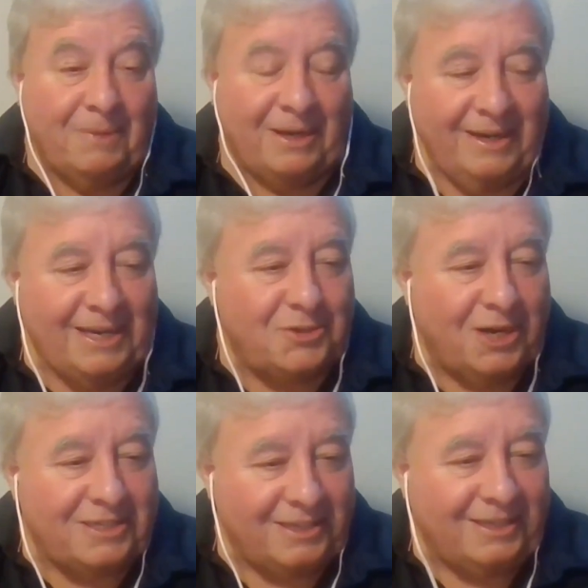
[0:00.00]
But an
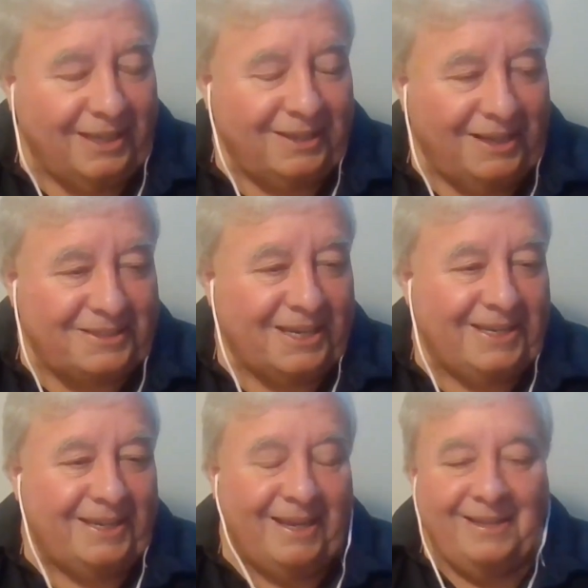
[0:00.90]
interesting, I'll tell
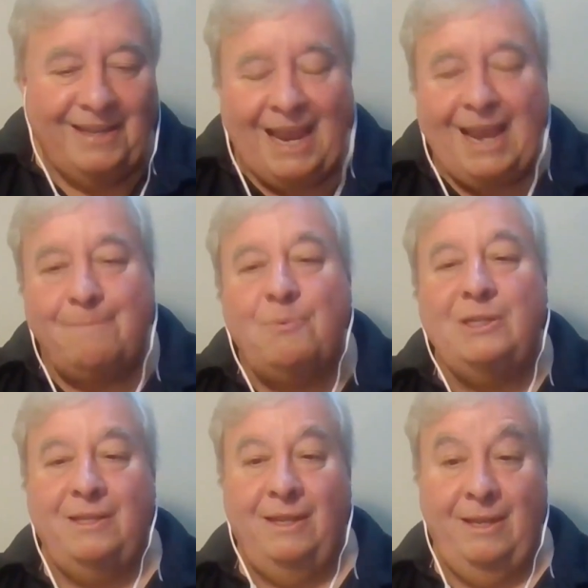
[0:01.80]
you, Anne
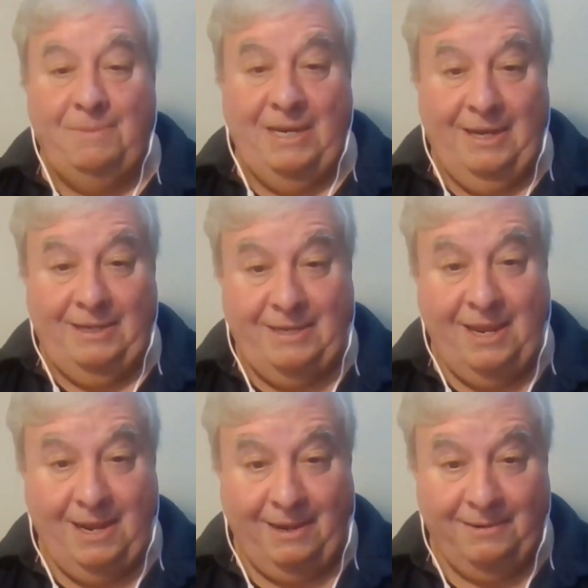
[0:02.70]
put the limit at
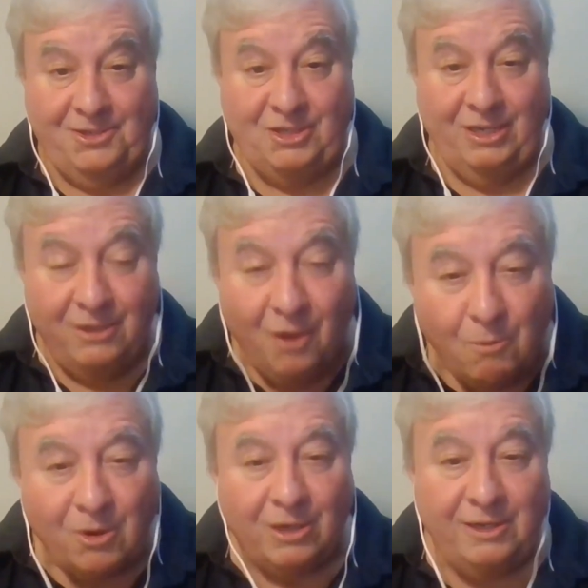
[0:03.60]
10. She said,
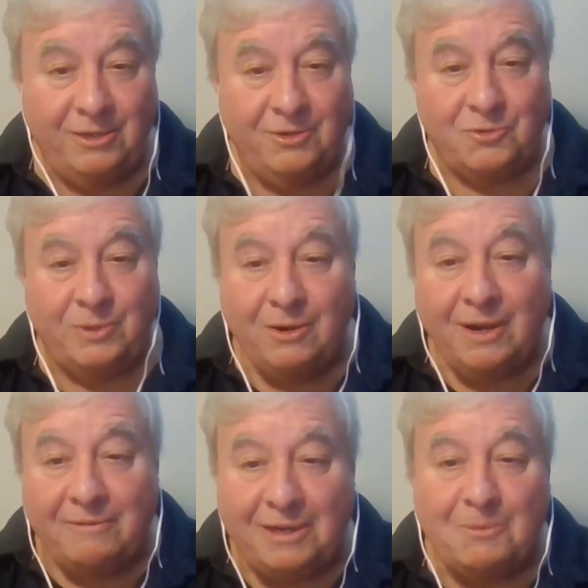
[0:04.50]
no more canoes. We
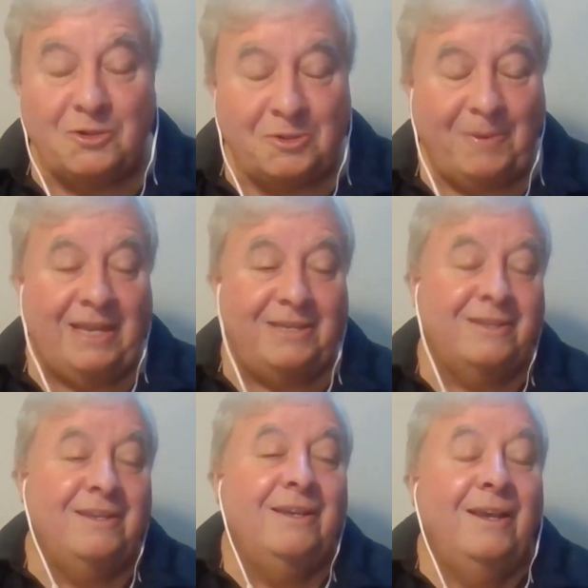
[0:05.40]
don't have any more space.